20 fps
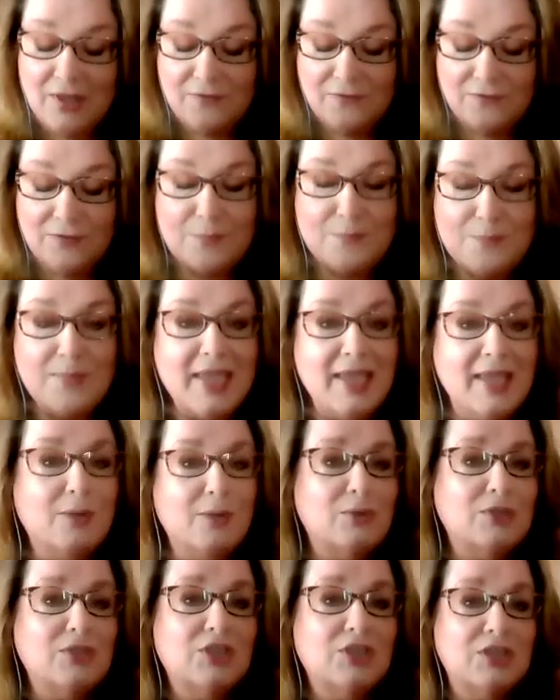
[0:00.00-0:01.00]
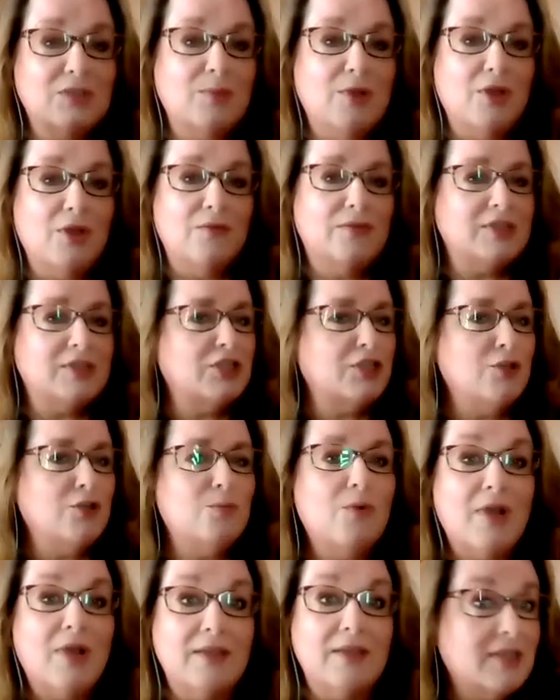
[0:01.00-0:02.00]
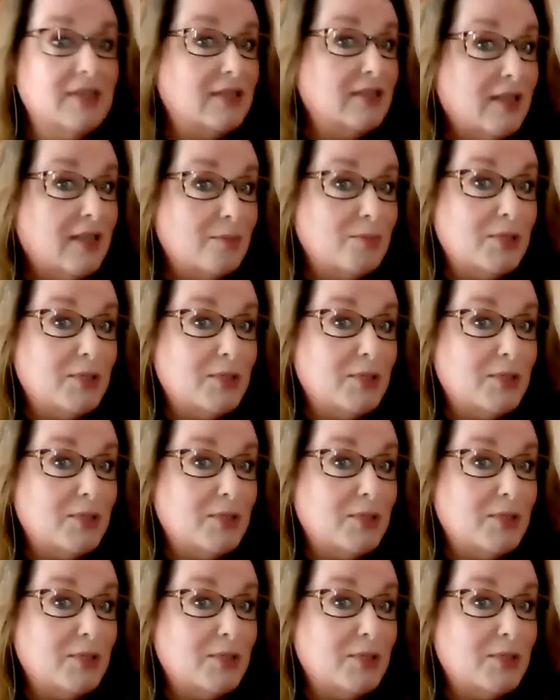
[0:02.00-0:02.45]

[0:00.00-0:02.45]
for me, it was just perfect. And you might have done that